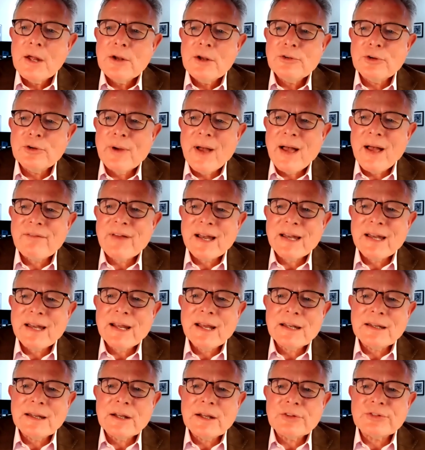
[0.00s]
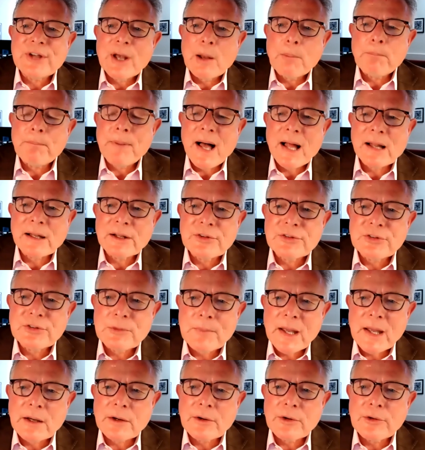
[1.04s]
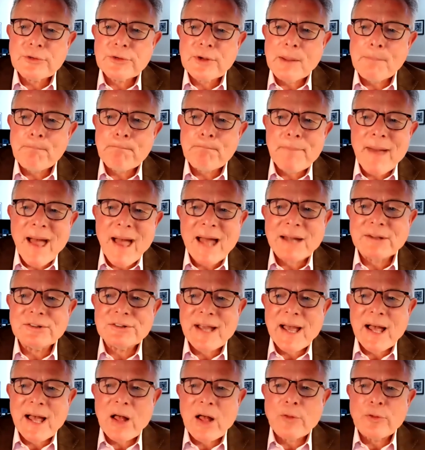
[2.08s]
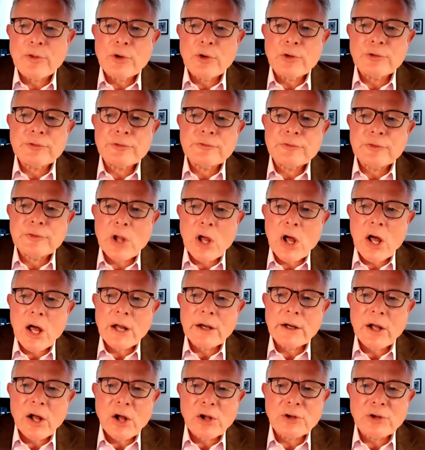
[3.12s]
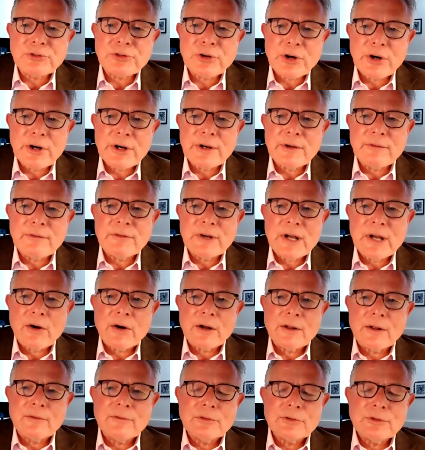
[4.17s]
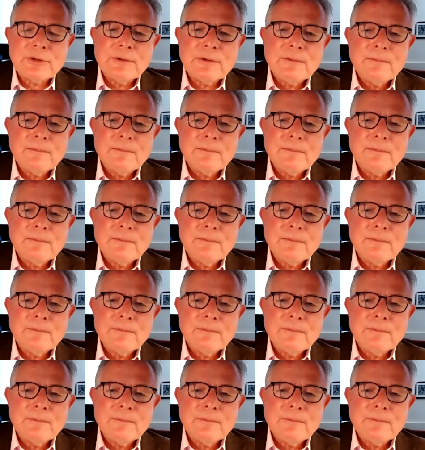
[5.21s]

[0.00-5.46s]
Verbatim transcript: Do you have any ideas how policymakers can bat down those flawed alternative narratives?